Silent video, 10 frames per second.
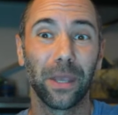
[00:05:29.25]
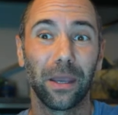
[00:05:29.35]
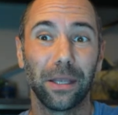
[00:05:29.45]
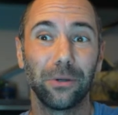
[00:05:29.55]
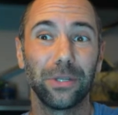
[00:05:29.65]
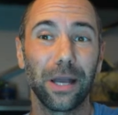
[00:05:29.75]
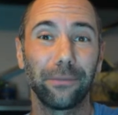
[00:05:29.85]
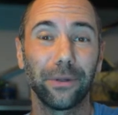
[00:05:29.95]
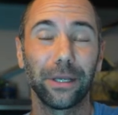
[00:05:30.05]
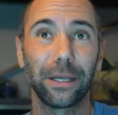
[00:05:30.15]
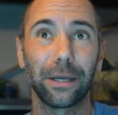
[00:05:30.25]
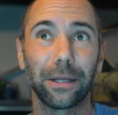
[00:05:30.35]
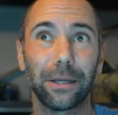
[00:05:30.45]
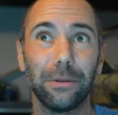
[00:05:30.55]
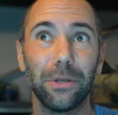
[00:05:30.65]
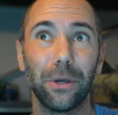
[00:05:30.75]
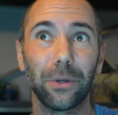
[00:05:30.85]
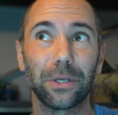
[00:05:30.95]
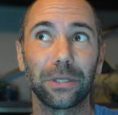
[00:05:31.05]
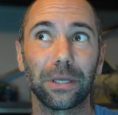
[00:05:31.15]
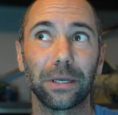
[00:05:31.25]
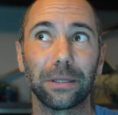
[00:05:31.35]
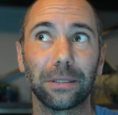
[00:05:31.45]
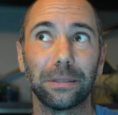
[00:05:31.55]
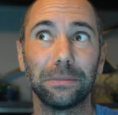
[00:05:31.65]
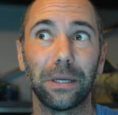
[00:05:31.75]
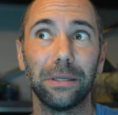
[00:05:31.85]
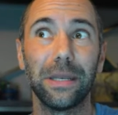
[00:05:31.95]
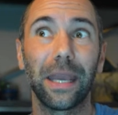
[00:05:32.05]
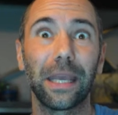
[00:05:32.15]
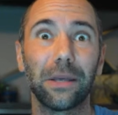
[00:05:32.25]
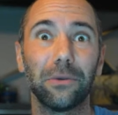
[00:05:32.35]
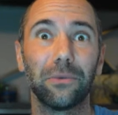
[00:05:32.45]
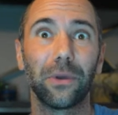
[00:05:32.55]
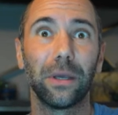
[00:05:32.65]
and you're definitely gonna notice a negative